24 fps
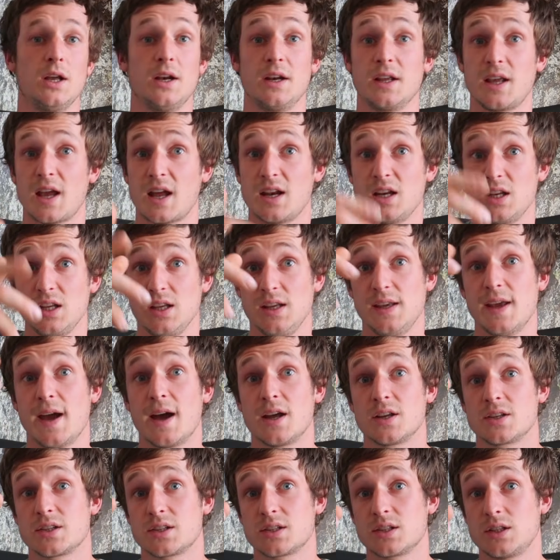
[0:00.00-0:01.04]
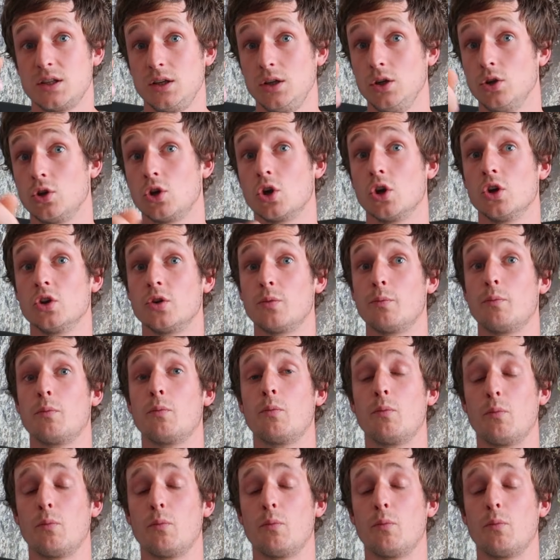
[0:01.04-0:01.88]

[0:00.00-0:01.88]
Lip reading: And again, yes, you could